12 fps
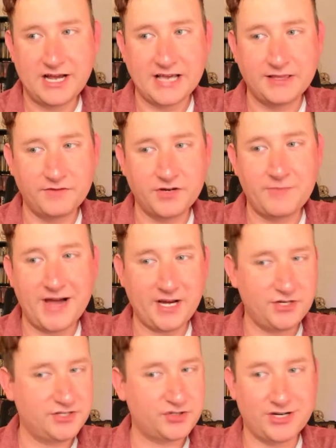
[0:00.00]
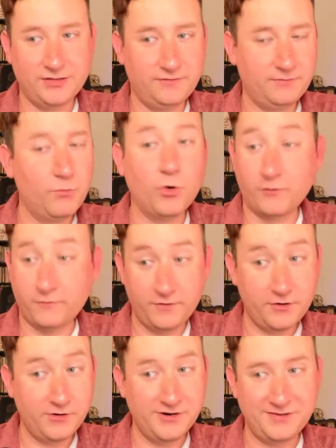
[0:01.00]
I'd love to go back and just try more
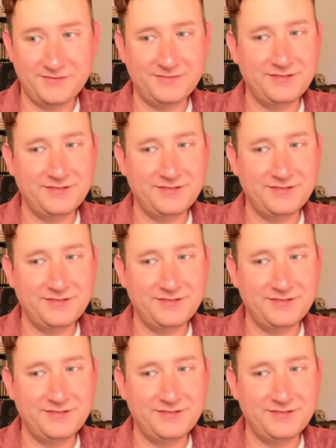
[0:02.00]
food.